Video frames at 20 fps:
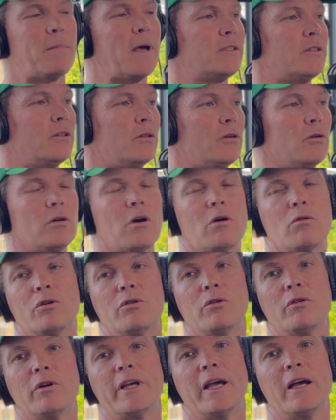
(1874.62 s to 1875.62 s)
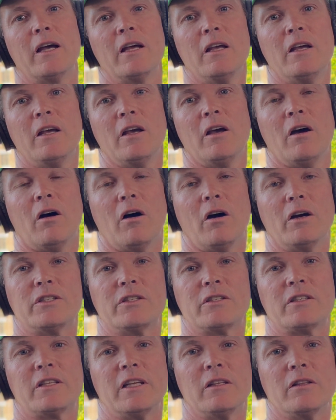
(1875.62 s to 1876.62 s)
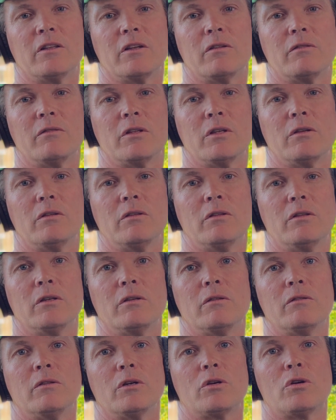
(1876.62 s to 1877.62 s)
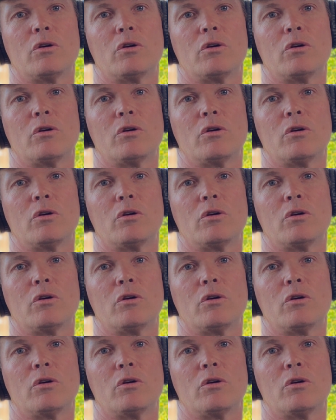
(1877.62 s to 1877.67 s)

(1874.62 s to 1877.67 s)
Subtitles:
good old courier. Yeah. I just think the